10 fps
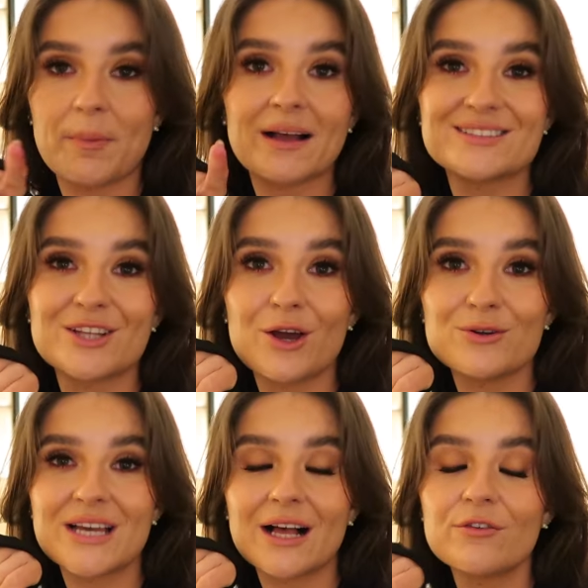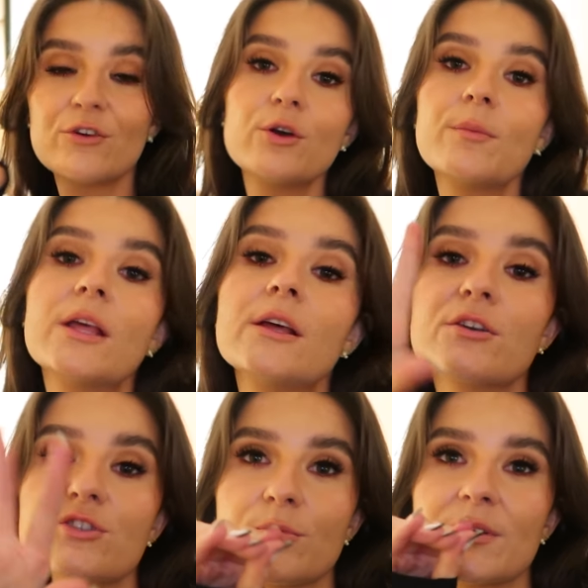got back to the hotel room.
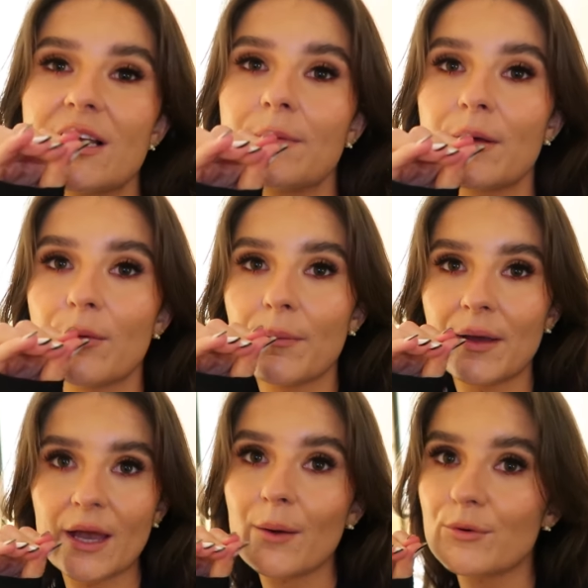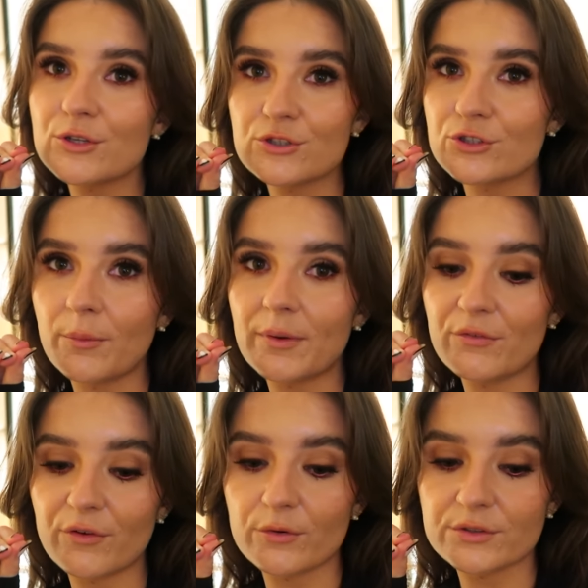Can someone tell me why my camera's just not been
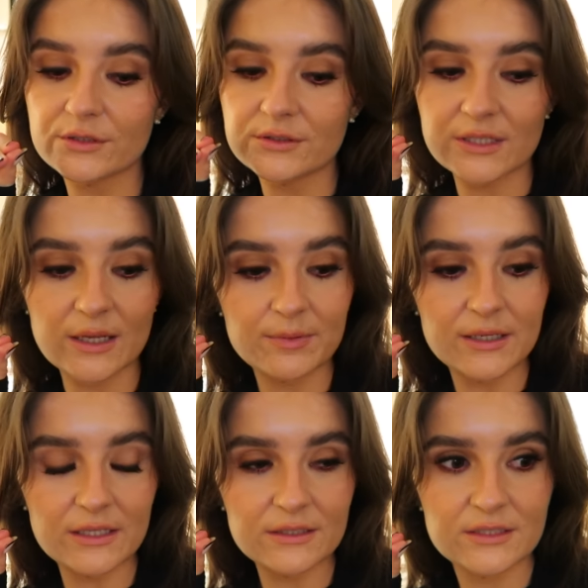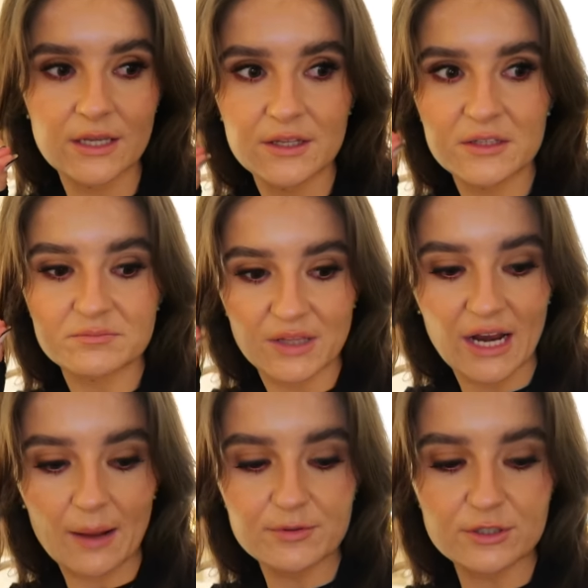focusing tonight, please? An
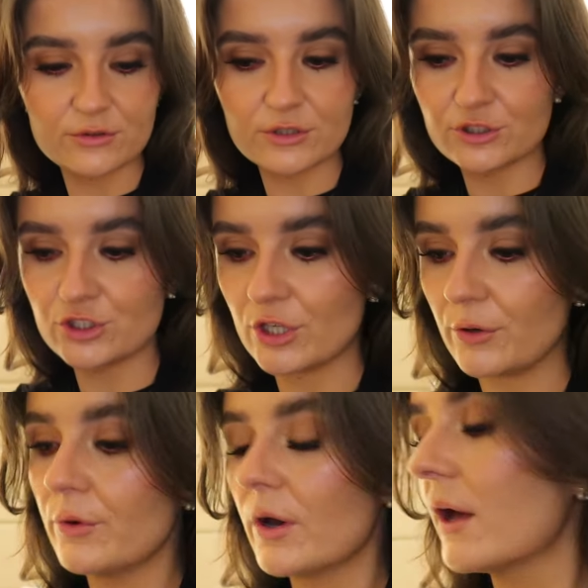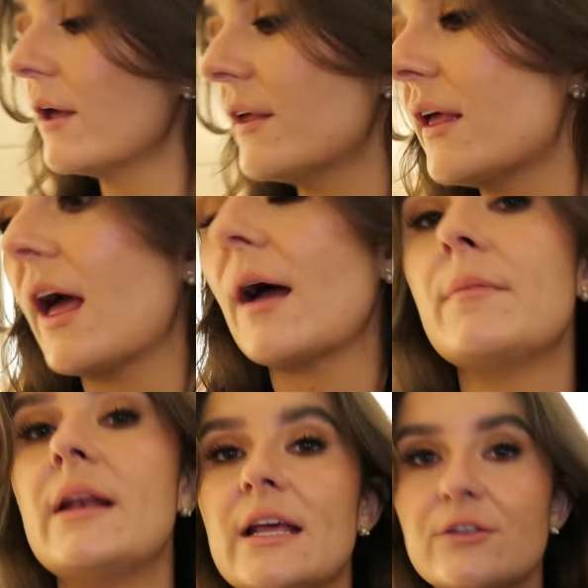absolute joke. I'm
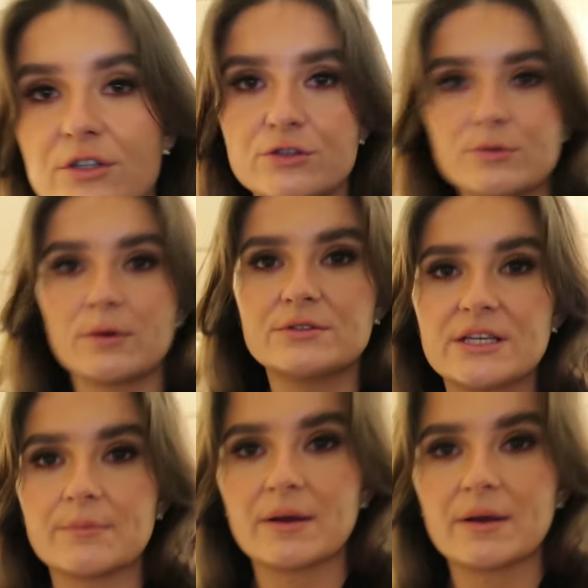literally just about to take